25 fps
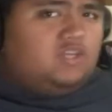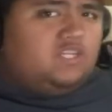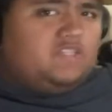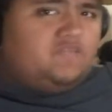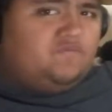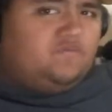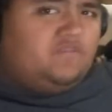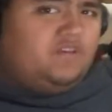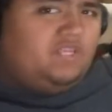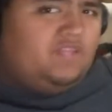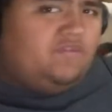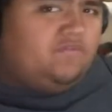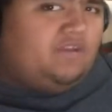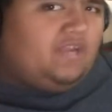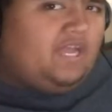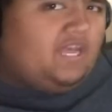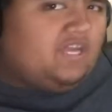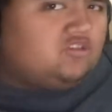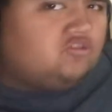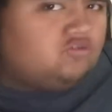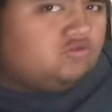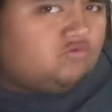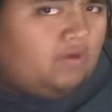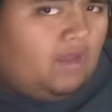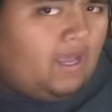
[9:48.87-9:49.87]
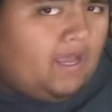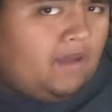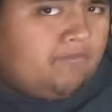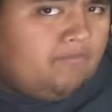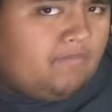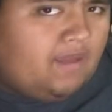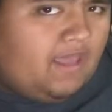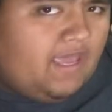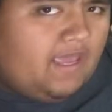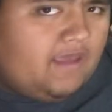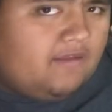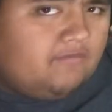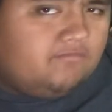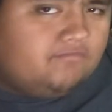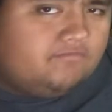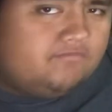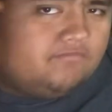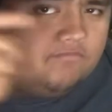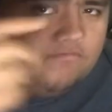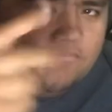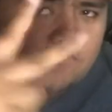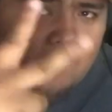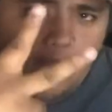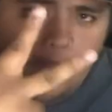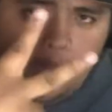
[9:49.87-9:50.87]
enjoyed this video, leave a like, subscribe, man.
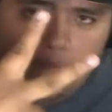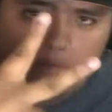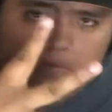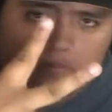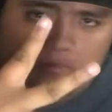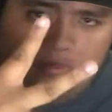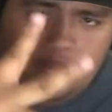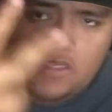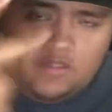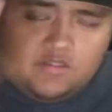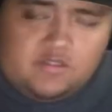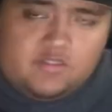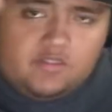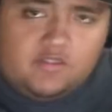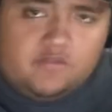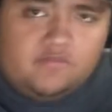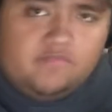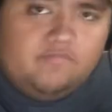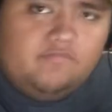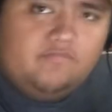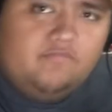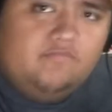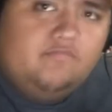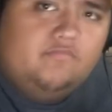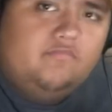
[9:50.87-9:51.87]
Peace.